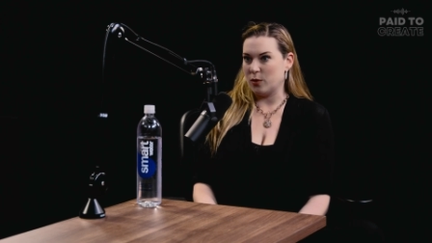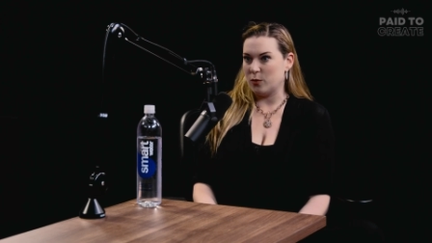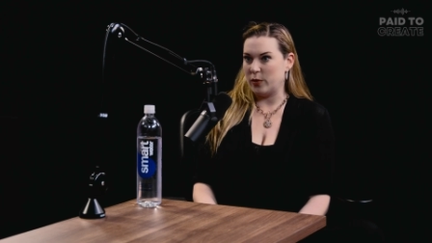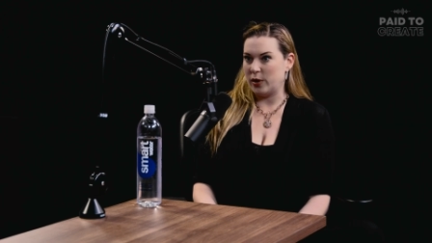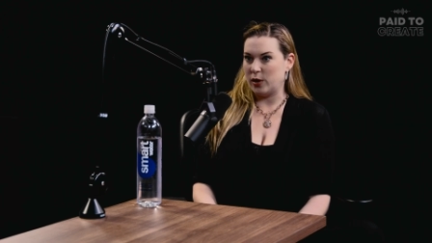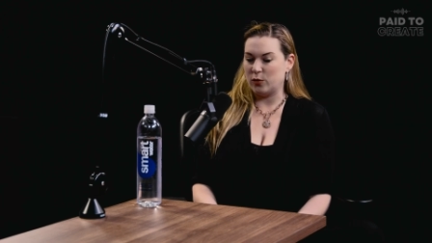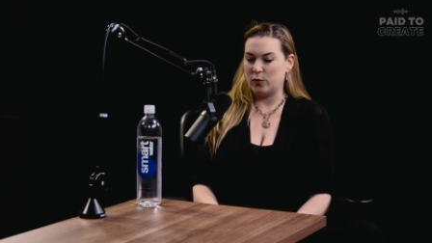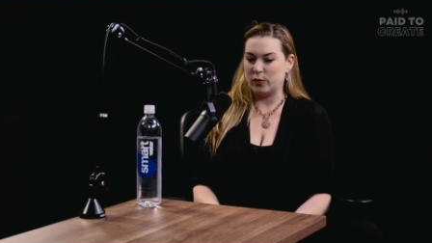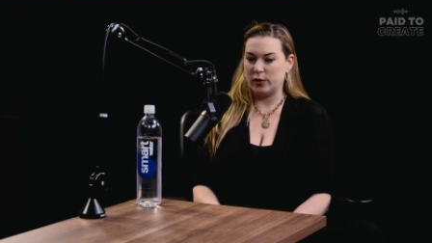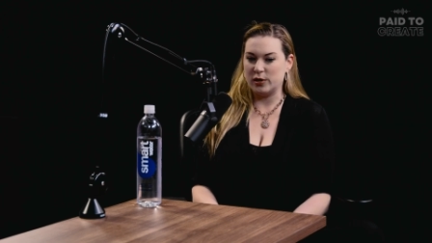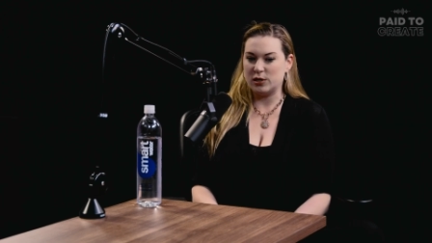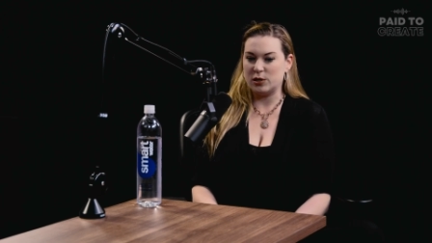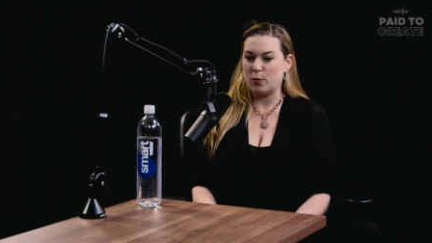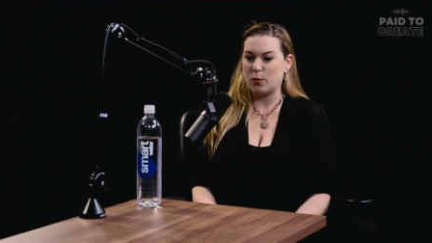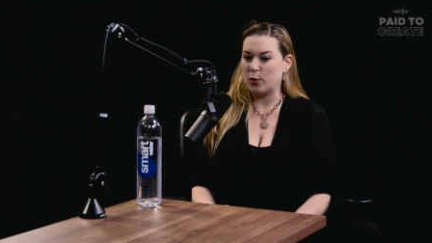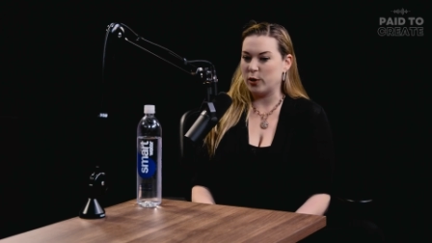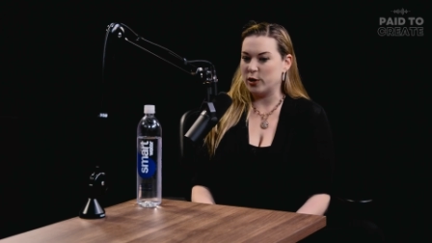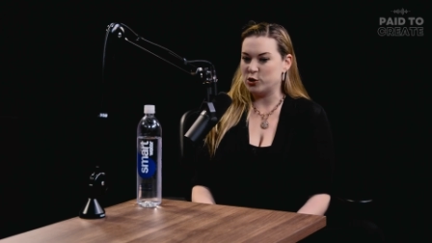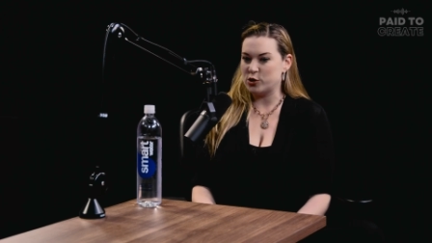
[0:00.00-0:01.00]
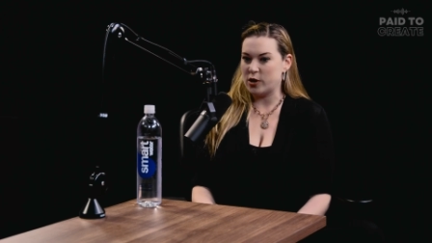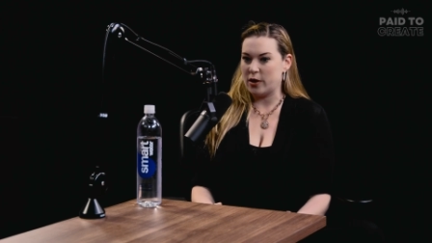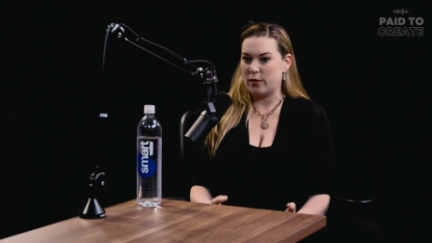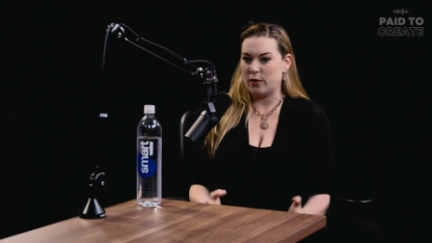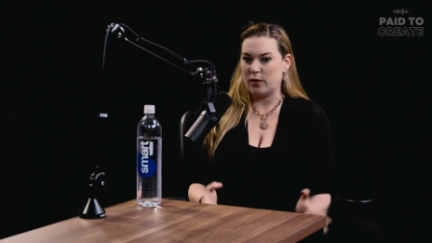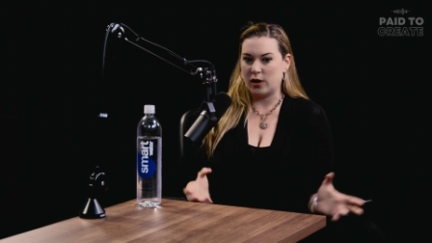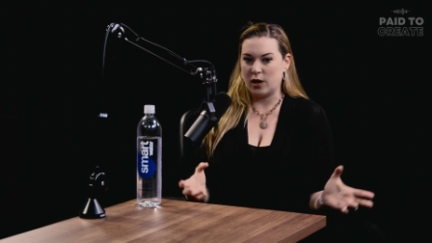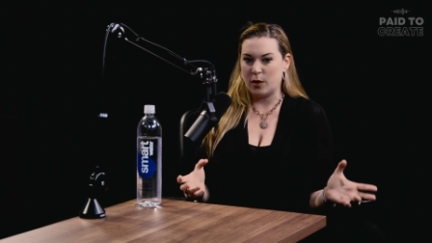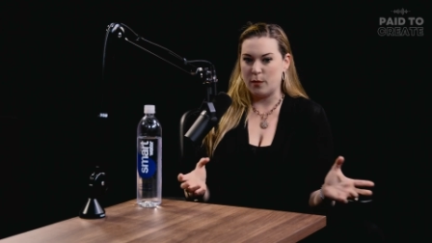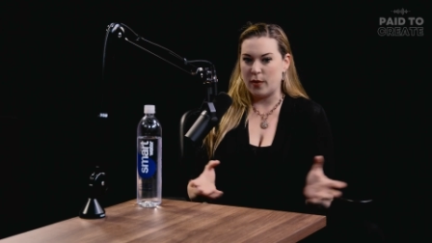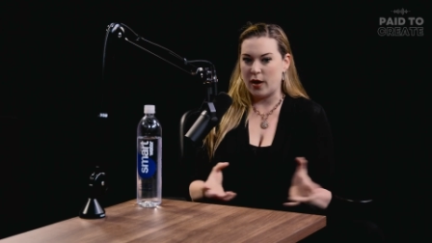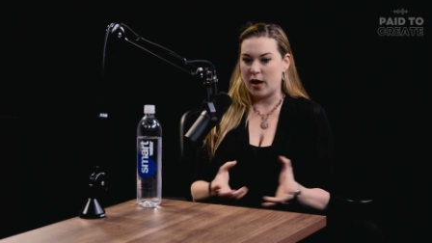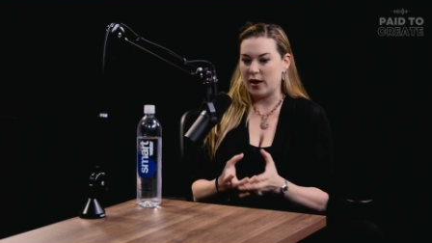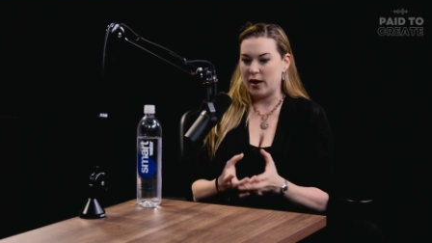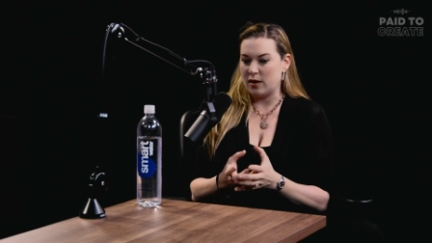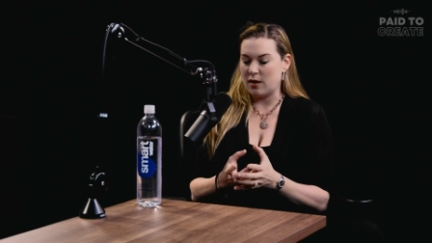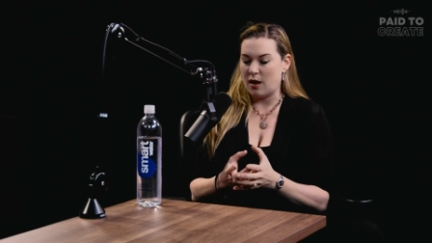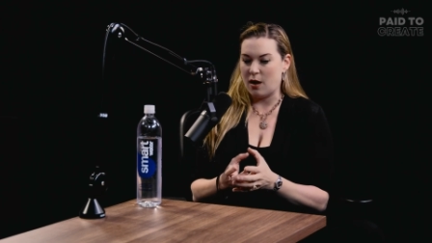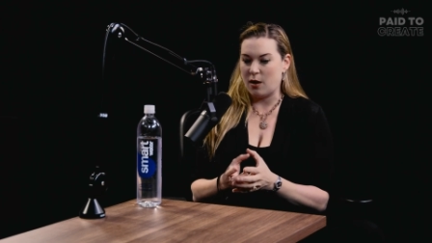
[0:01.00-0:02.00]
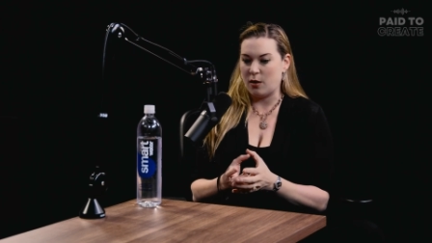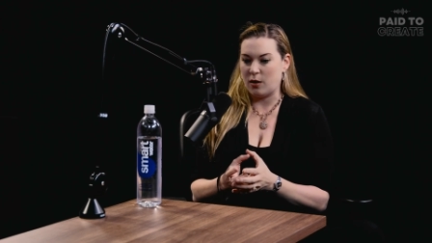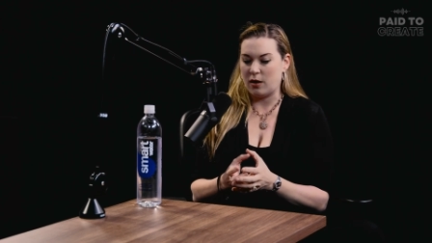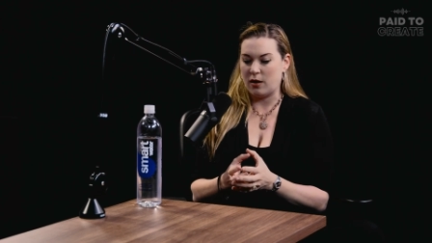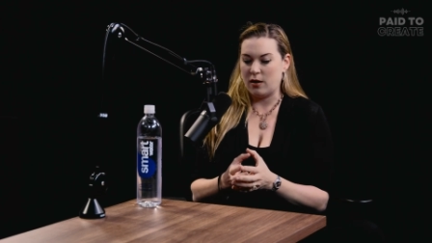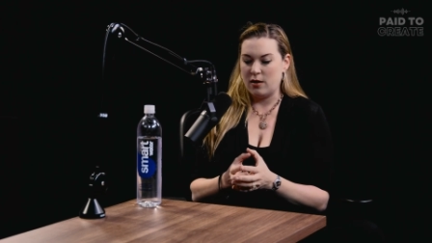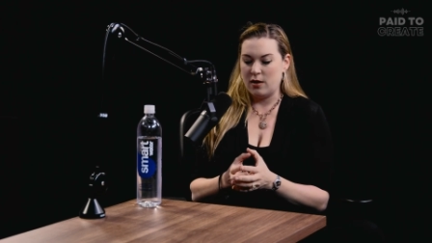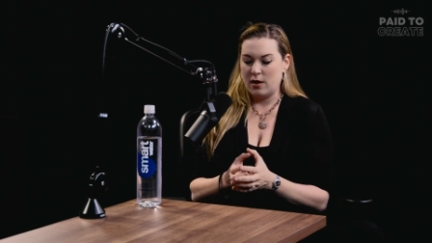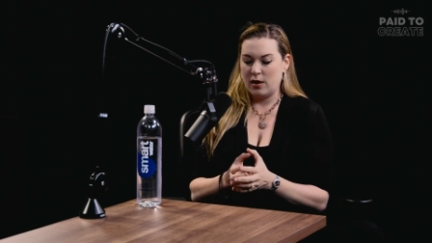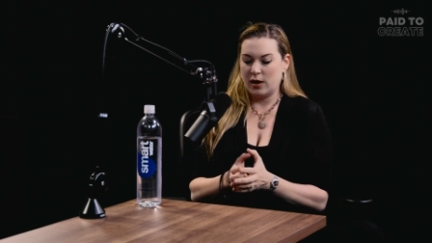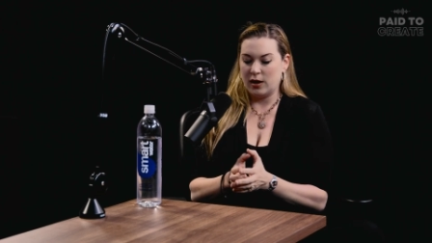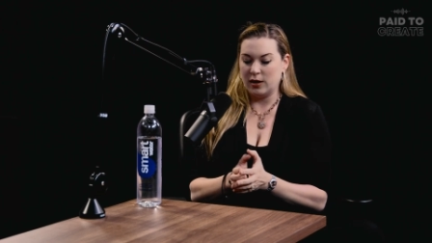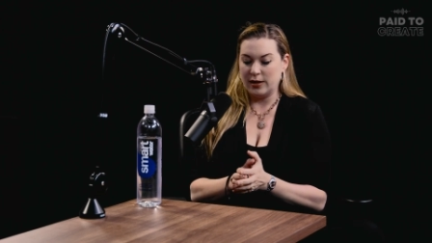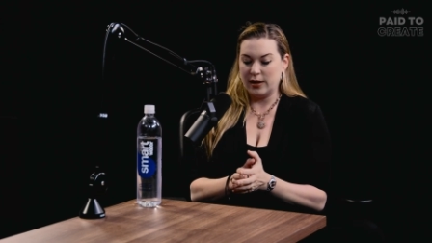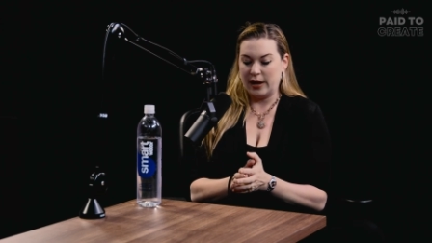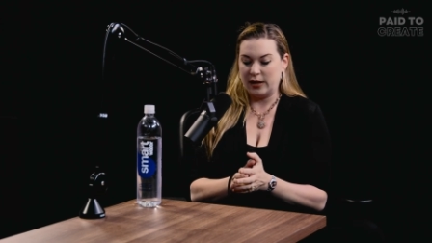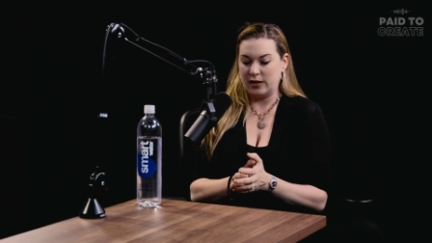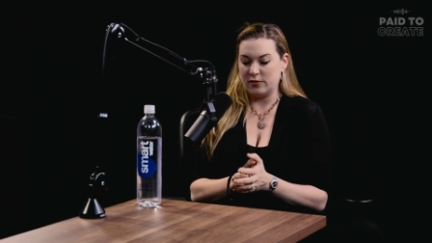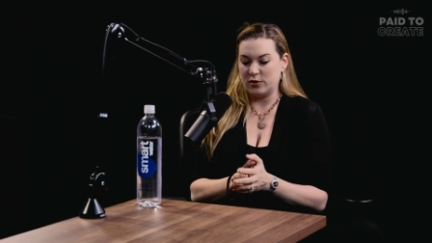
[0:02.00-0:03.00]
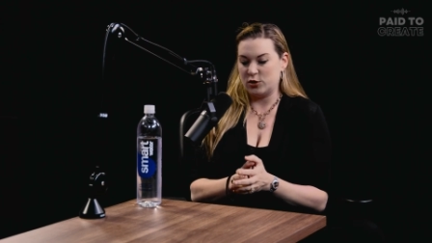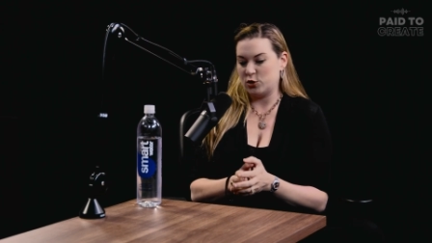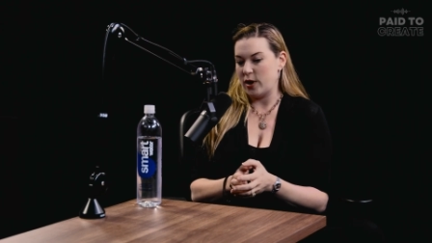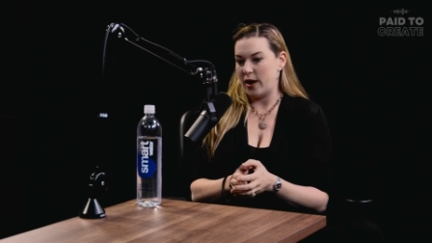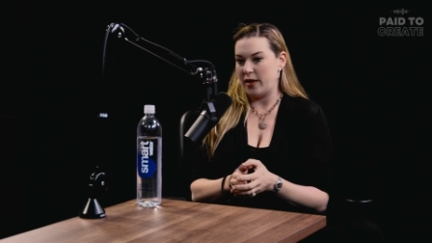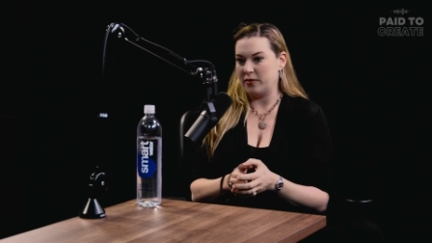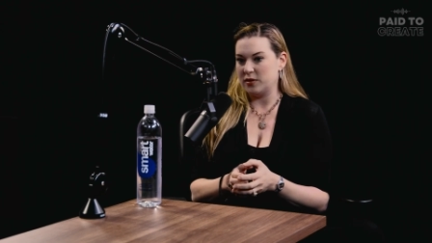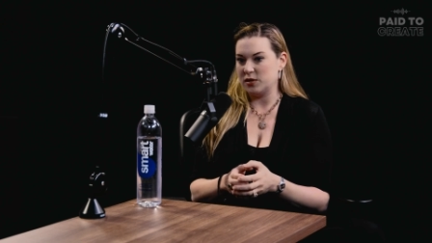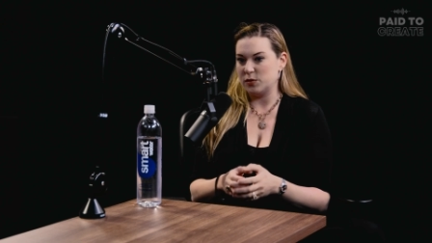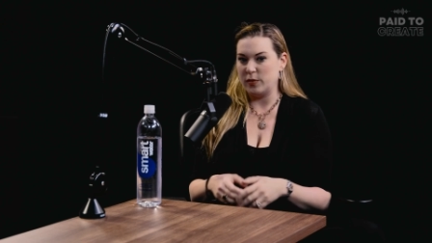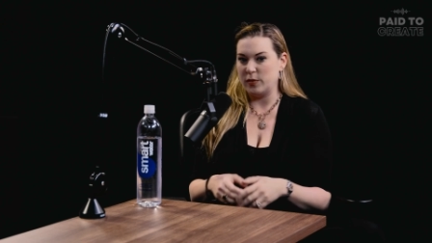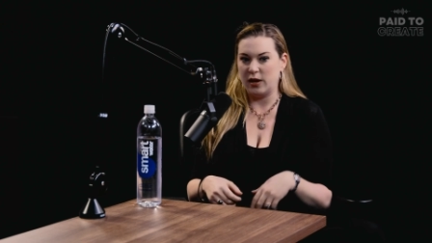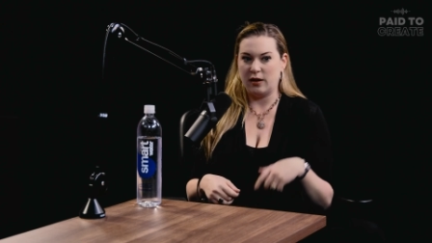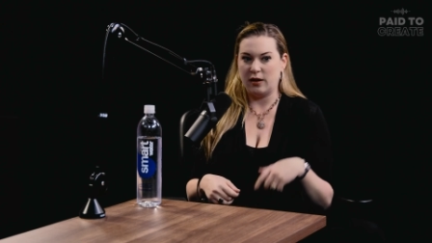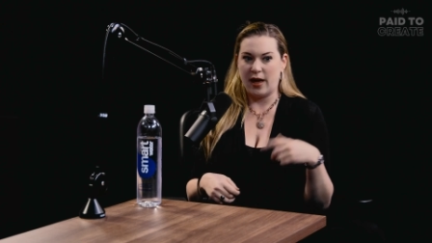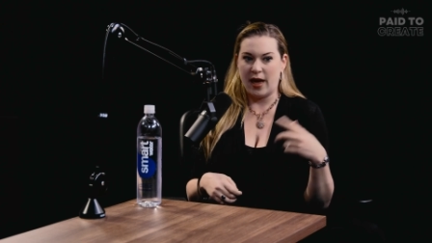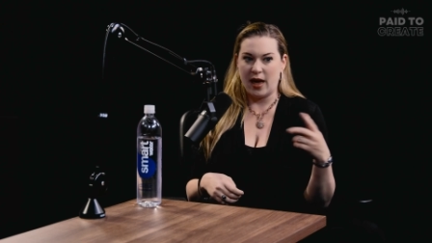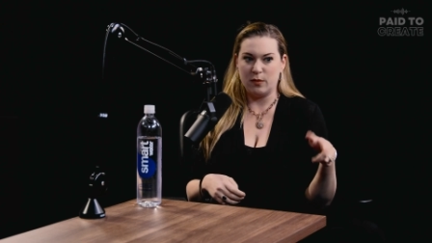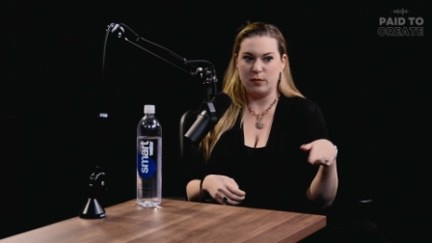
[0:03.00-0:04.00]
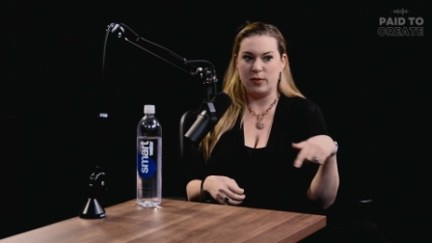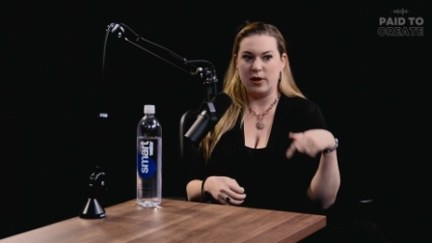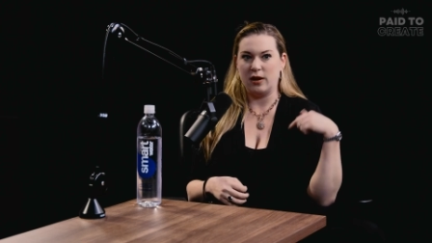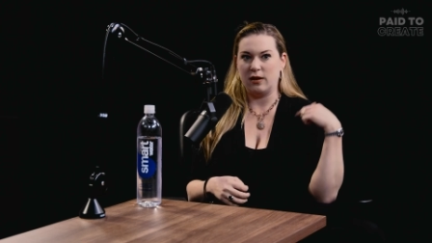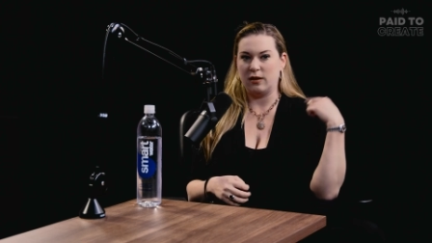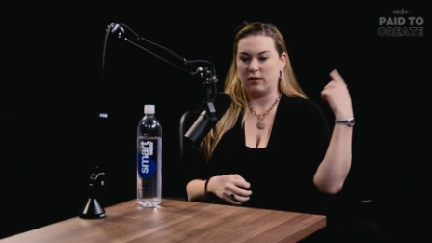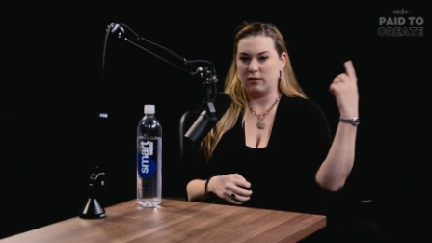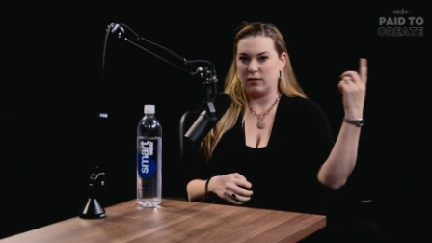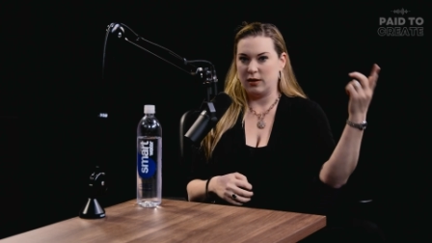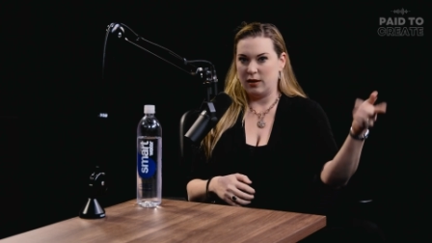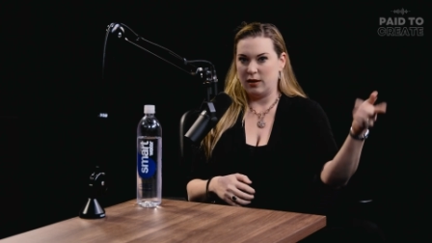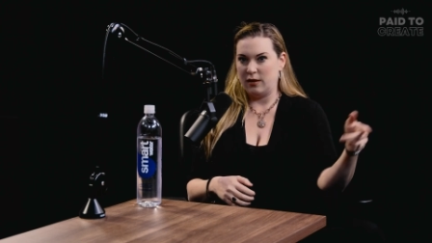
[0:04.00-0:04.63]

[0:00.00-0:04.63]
We could really support each other and combine our collective strengths, me and admin and